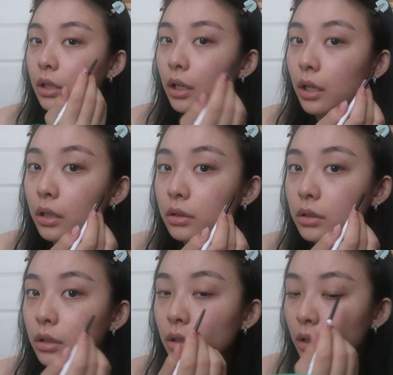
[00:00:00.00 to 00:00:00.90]
the
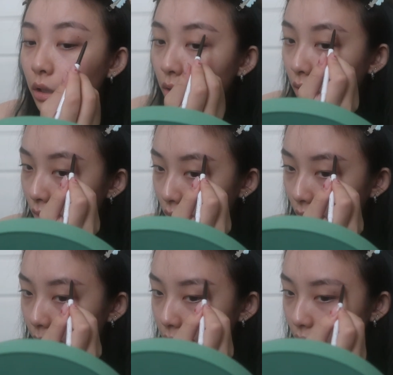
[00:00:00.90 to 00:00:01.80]
end
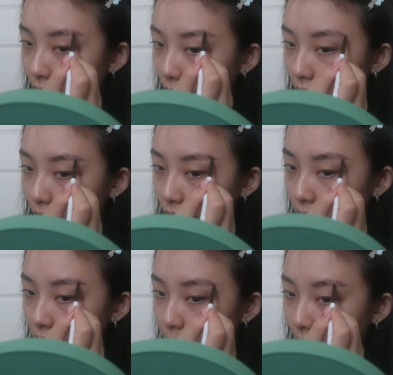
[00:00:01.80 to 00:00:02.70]
come together
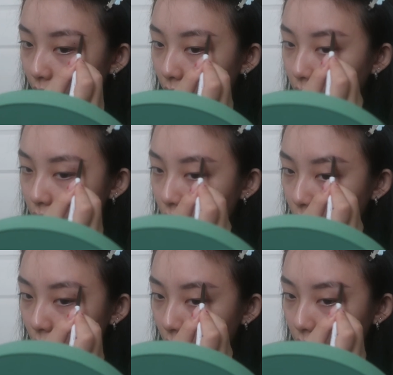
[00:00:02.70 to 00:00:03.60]
because my hairs
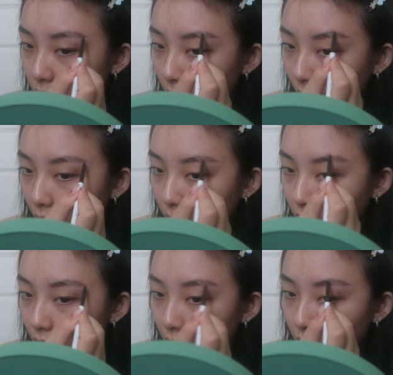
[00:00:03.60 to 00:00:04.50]
don't really do that,
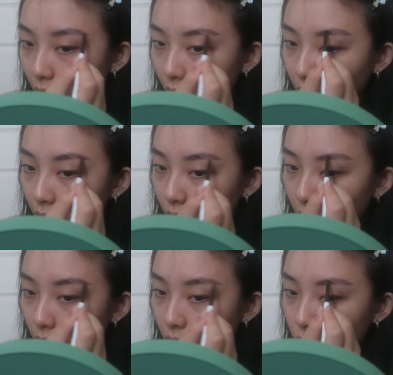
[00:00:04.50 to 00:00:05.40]
and then I
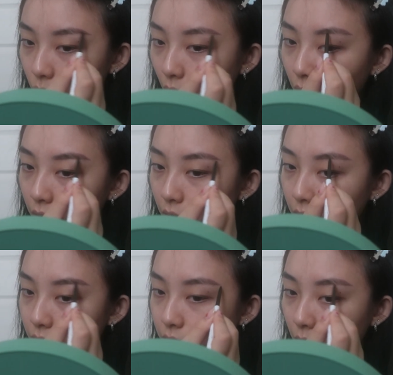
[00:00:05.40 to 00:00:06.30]
draw it in
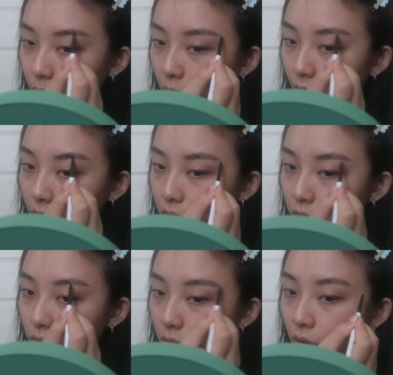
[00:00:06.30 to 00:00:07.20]
the same
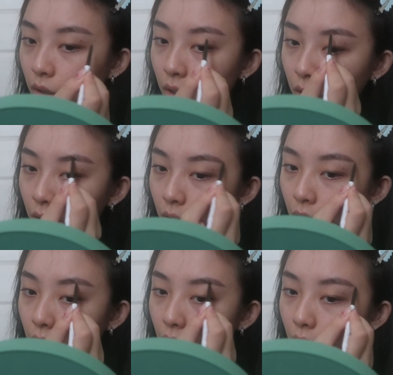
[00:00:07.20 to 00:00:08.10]
direction
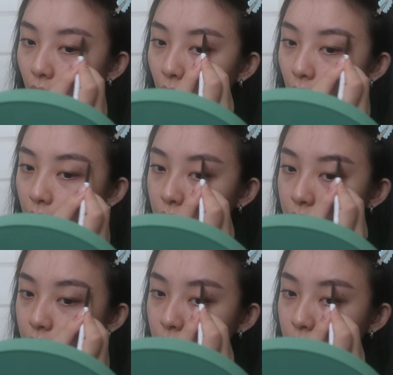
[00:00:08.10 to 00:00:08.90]
as